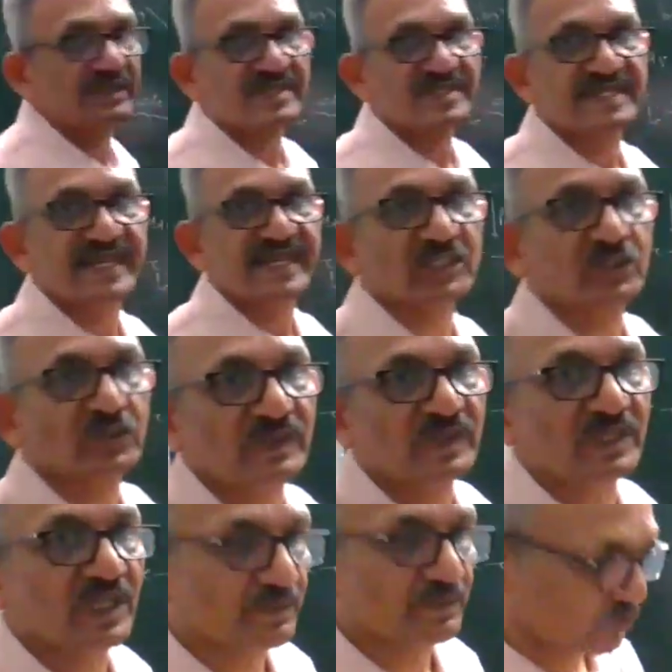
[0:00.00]
This is reaction
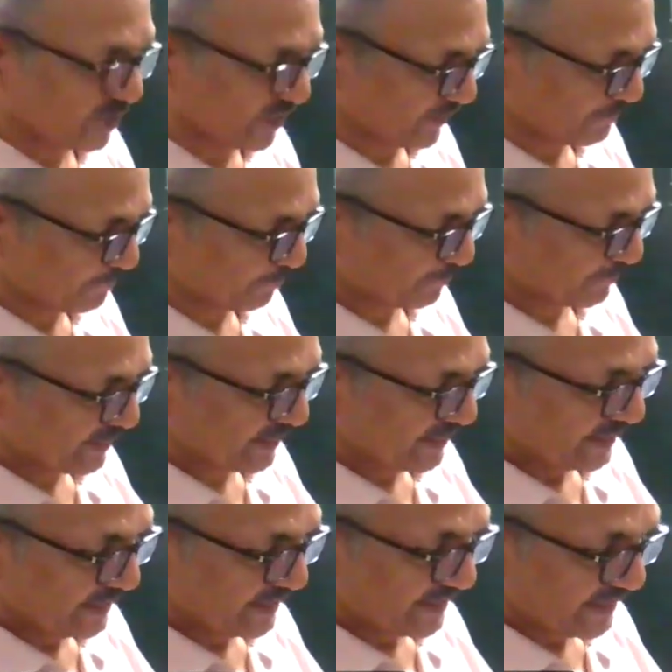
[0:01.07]
with ammonia.
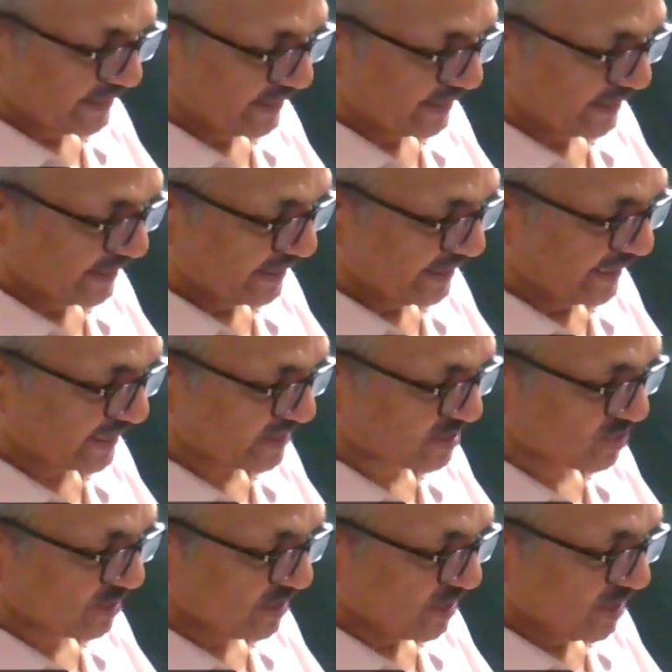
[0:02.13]

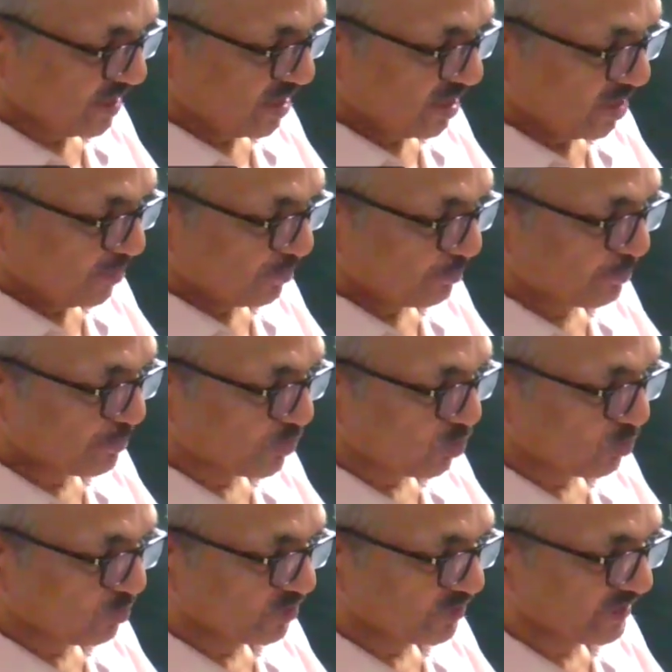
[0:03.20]
Next,
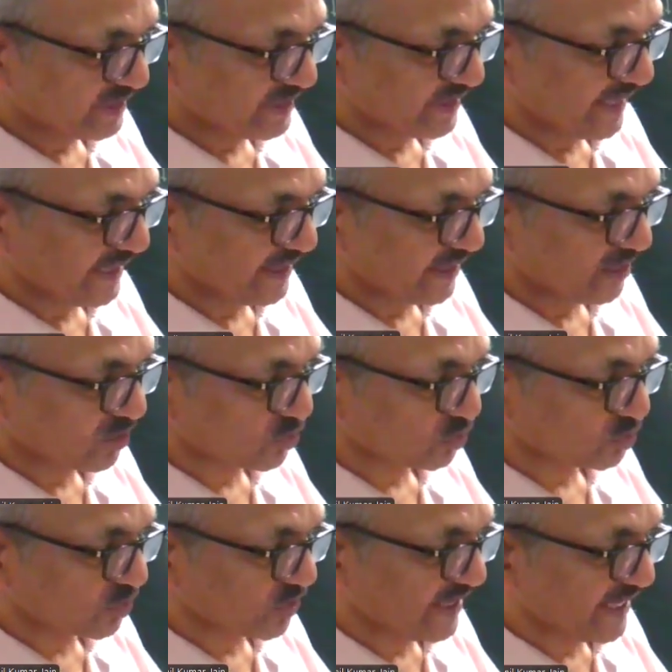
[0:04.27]
bromoethane
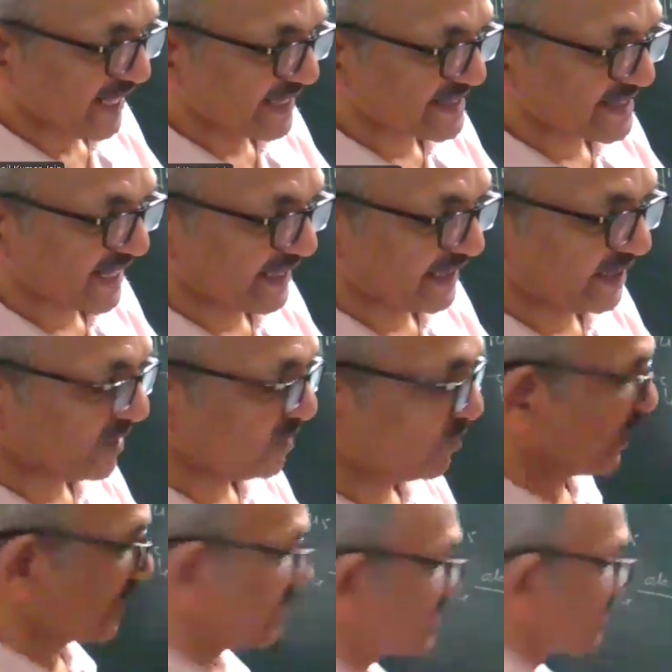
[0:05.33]
into 3-hexane
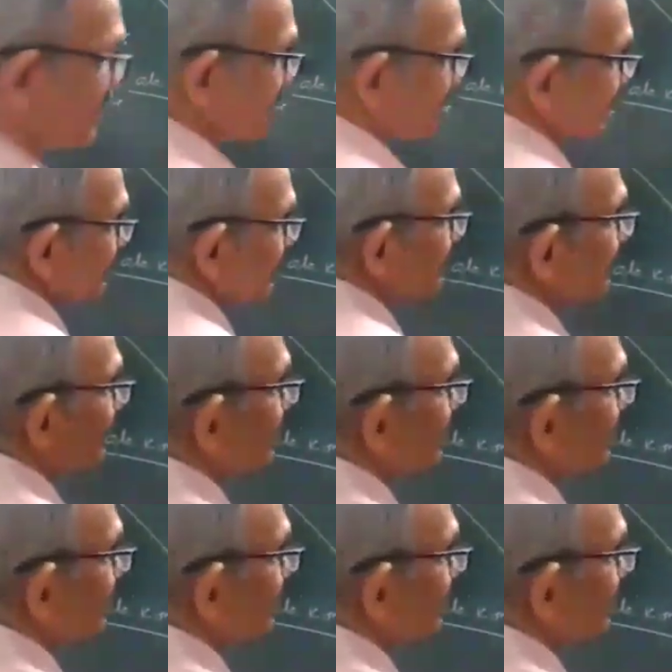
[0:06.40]
in 1 step.